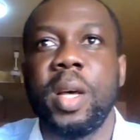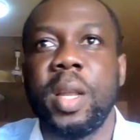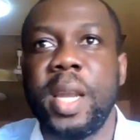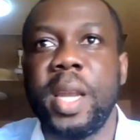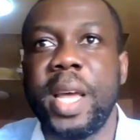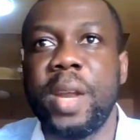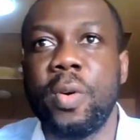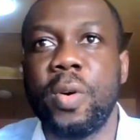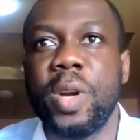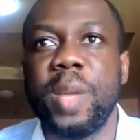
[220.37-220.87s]

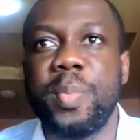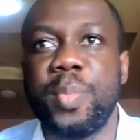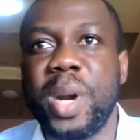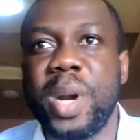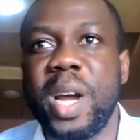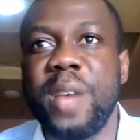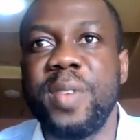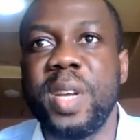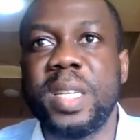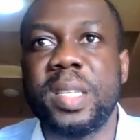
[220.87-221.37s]
Then on the
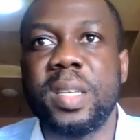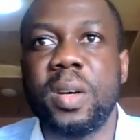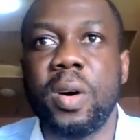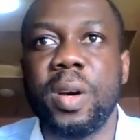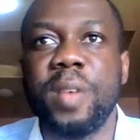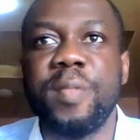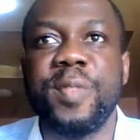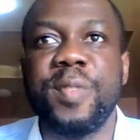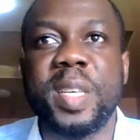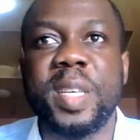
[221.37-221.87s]
private
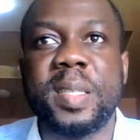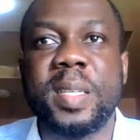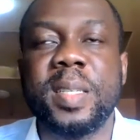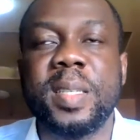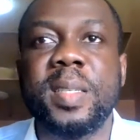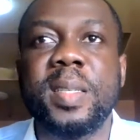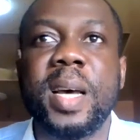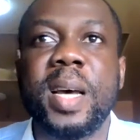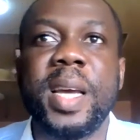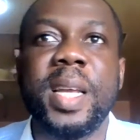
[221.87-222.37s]
or investor
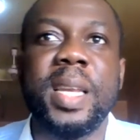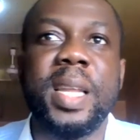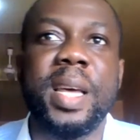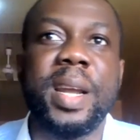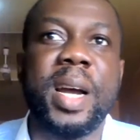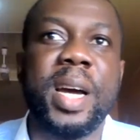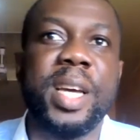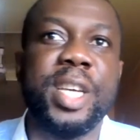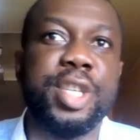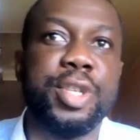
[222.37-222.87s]
side,
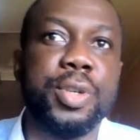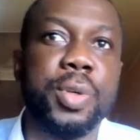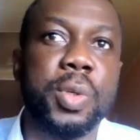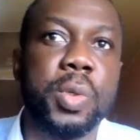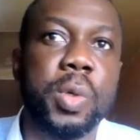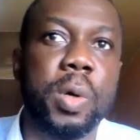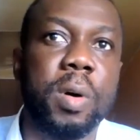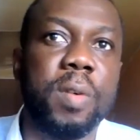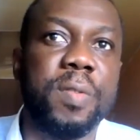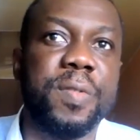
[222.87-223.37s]
there are
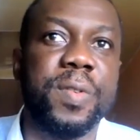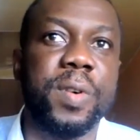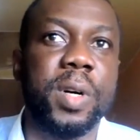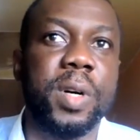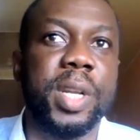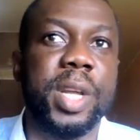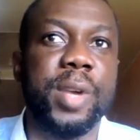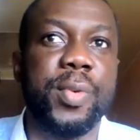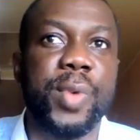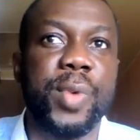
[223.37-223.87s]
issues of
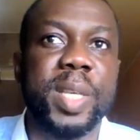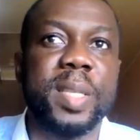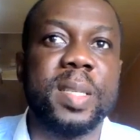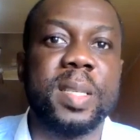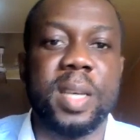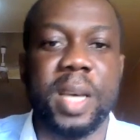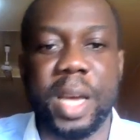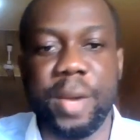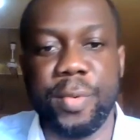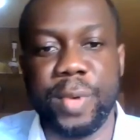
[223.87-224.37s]
uh, the
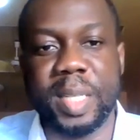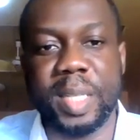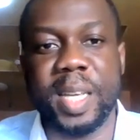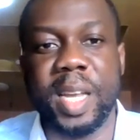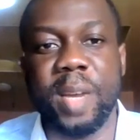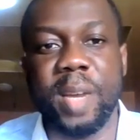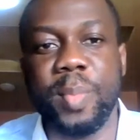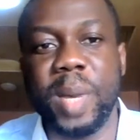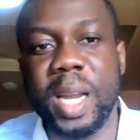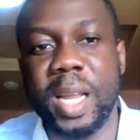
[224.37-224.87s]
risk and
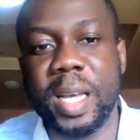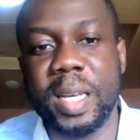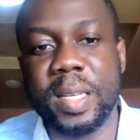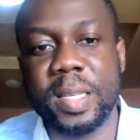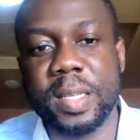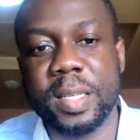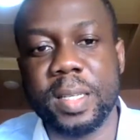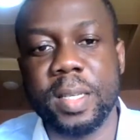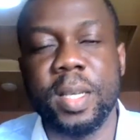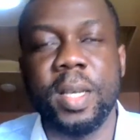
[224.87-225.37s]
return
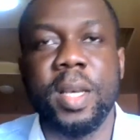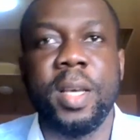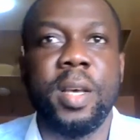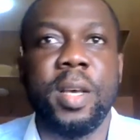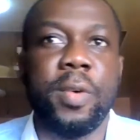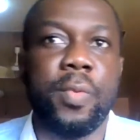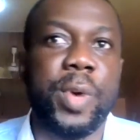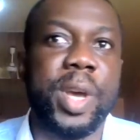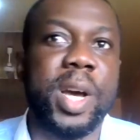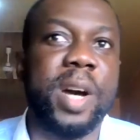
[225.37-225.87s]
balance.
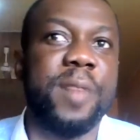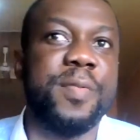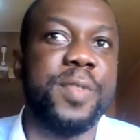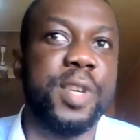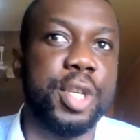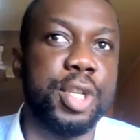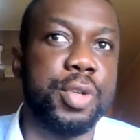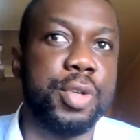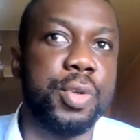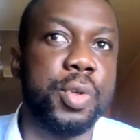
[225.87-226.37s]
We have
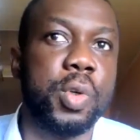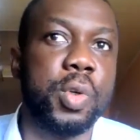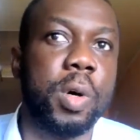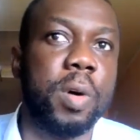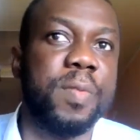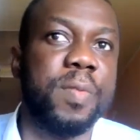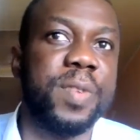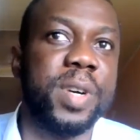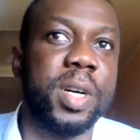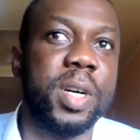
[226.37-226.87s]
issues
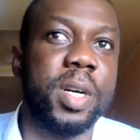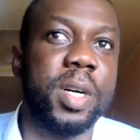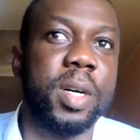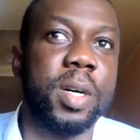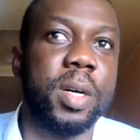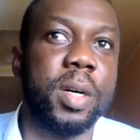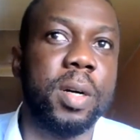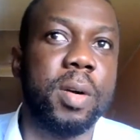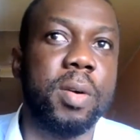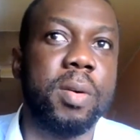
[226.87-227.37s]
of
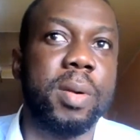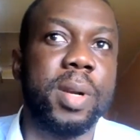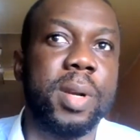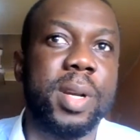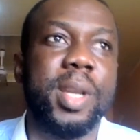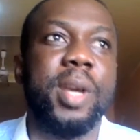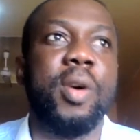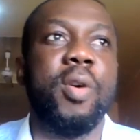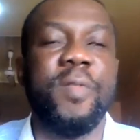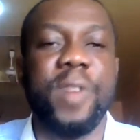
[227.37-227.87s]
uh,
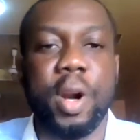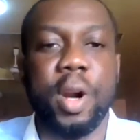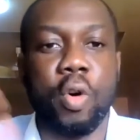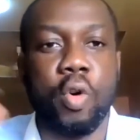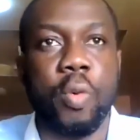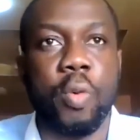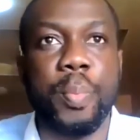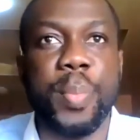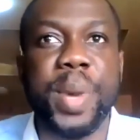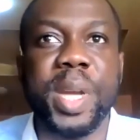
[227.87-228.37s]
the overall
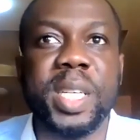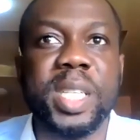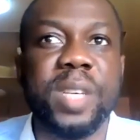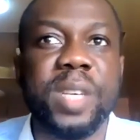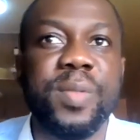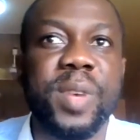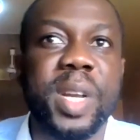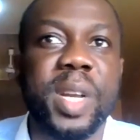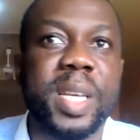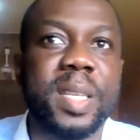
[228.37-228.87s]

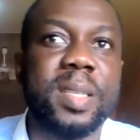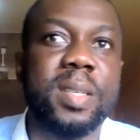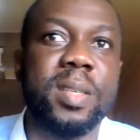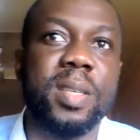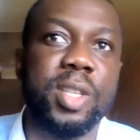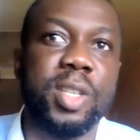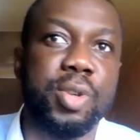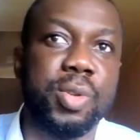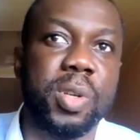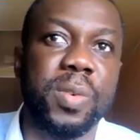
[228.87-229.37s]
competitiveness,
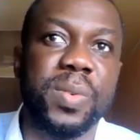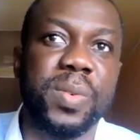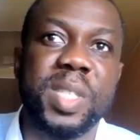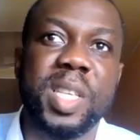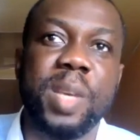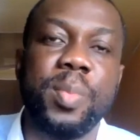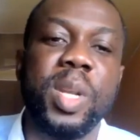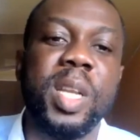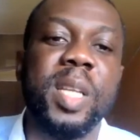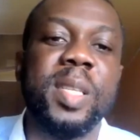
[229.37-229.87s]
issues of
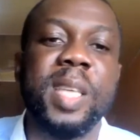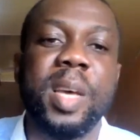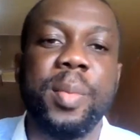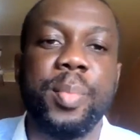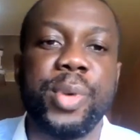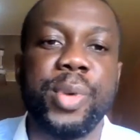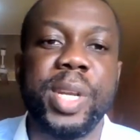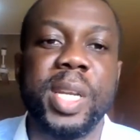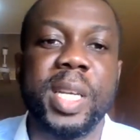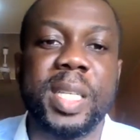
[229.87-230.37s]
stability
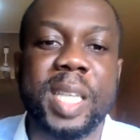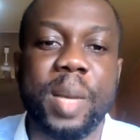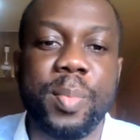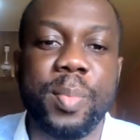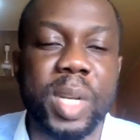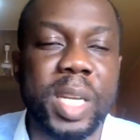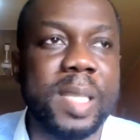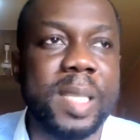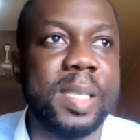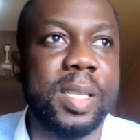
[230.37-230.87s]
and
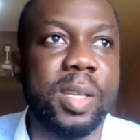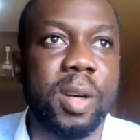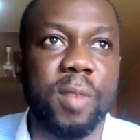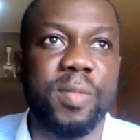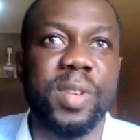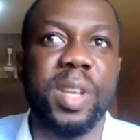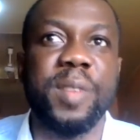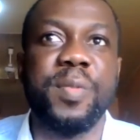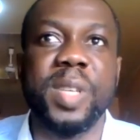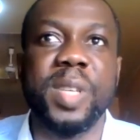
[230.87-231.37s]
predictability
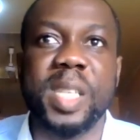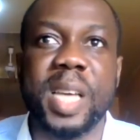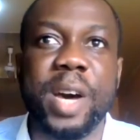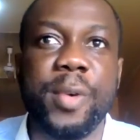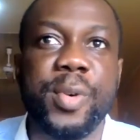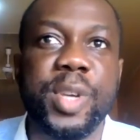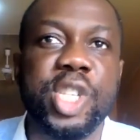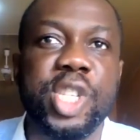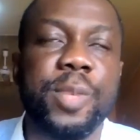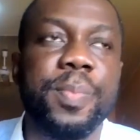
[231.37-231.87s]
of the
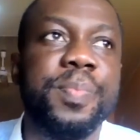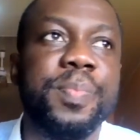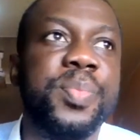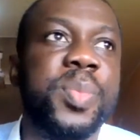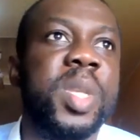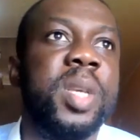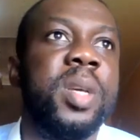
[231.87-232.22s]
fiscal regime.